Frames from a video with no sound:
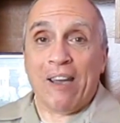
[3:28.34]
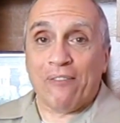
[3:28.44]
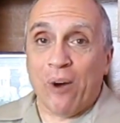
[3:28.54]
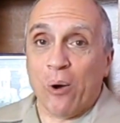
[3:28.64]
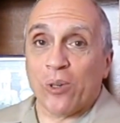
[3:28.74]

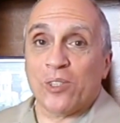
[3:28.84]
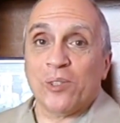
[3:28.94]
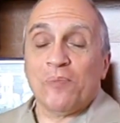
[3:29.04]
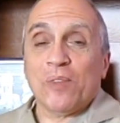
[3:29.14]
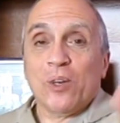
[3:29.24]
right,
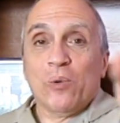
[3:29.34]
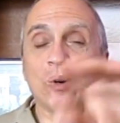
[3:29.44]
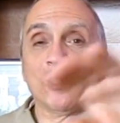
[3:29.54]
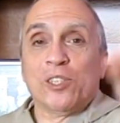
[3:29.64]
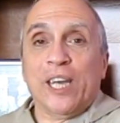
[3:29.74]
folks.
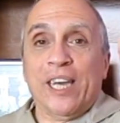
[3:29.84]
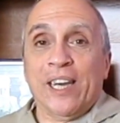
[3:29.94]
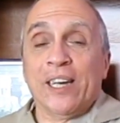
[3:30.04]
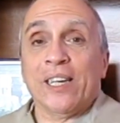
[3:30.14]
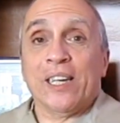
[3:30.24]
We'll
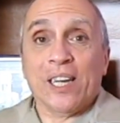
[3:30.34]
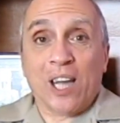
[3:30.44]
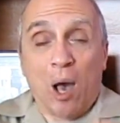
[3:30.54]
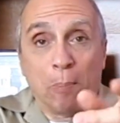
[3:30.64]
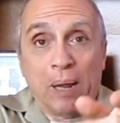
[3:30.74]
see you.
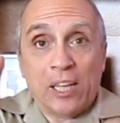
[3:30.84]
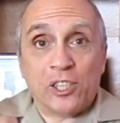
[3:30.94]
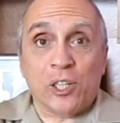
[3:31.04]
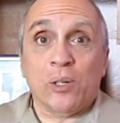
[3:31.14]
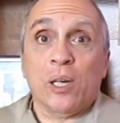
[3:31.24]
God
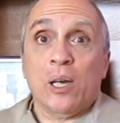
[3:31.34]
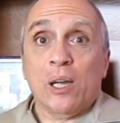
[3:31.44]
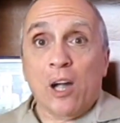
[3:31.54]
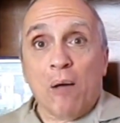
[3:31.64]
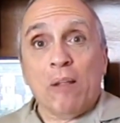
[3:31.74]
bless you.
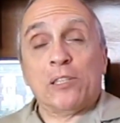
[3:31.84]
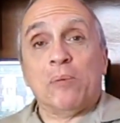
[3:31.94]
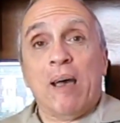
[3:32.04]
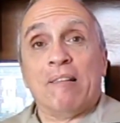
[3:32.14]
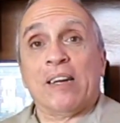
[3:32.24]
God bless
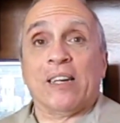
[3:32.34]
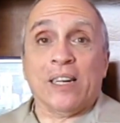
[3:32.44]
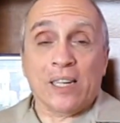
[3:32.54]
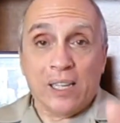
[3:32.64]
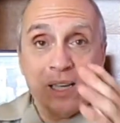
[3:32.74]

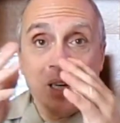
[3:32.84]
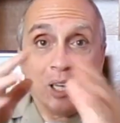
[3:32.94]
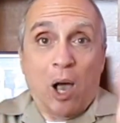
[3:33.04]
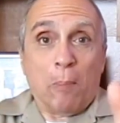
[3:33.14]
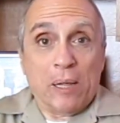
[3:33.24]
America.
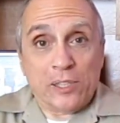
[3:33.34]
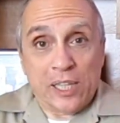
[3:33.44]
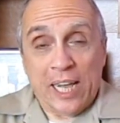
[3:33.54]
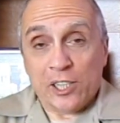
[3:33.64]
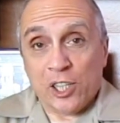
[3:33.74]
God bless
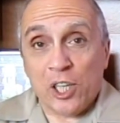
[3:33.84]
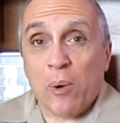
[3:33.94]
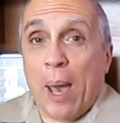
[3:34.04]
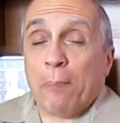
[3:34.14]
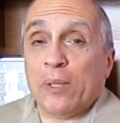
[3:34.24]
the nation
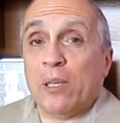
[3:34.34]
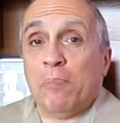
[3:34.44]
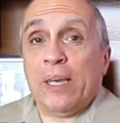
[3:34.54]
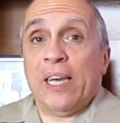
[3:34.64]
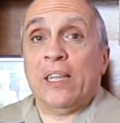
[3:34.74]
you happen
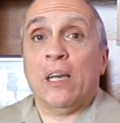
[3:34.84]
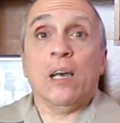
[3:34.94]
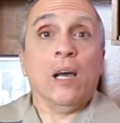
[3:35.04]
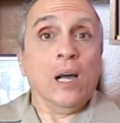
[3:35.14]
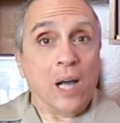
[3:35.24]
to be in.
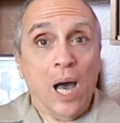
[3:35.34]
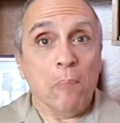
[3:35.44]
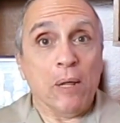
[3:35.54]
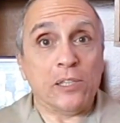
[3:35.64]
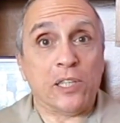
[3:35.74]

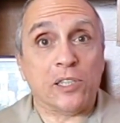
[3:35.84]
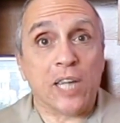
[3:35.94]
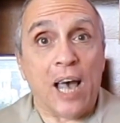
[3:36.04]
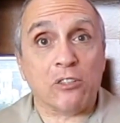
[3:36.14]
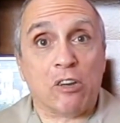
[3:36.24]
God bless the
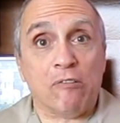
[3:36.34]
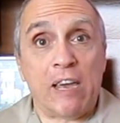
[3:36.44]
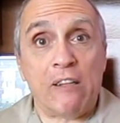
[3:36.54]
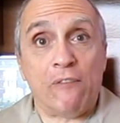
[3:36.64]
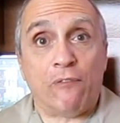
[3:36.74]
South
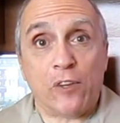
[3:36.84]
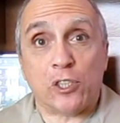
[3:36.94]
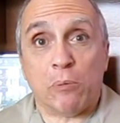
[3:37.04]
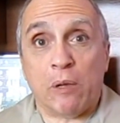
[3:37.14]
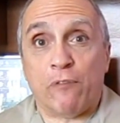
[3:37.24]
Korean
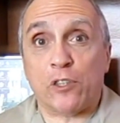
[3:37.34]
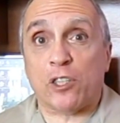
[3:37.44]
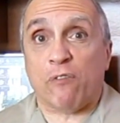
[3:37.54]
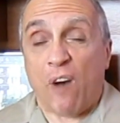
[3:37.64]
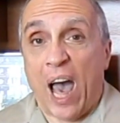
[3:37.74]
fishermen for
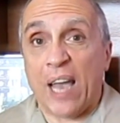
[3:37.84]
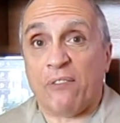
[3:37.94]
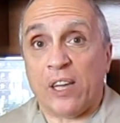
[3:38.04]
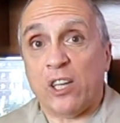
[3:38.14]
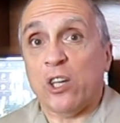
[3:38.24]

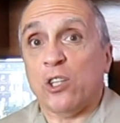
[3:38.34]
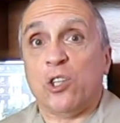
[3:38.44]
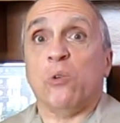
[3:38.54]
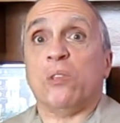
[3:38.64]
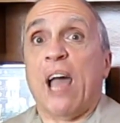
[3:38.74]
surviving
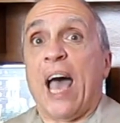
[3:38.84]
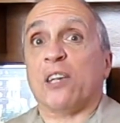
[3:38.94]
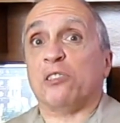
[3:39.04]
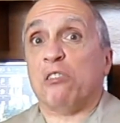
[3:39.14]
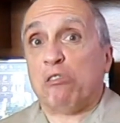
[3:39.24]

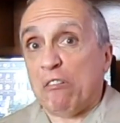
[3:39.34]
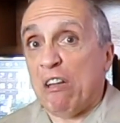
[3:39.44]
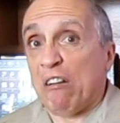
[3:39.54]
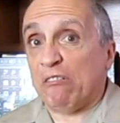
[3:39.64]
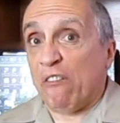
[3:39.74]

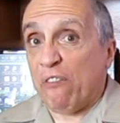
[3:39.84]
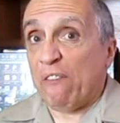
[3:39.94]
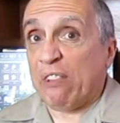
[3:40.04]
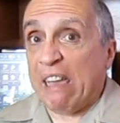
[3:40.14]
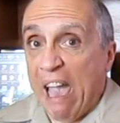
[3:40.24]

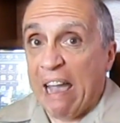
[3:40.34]
2,350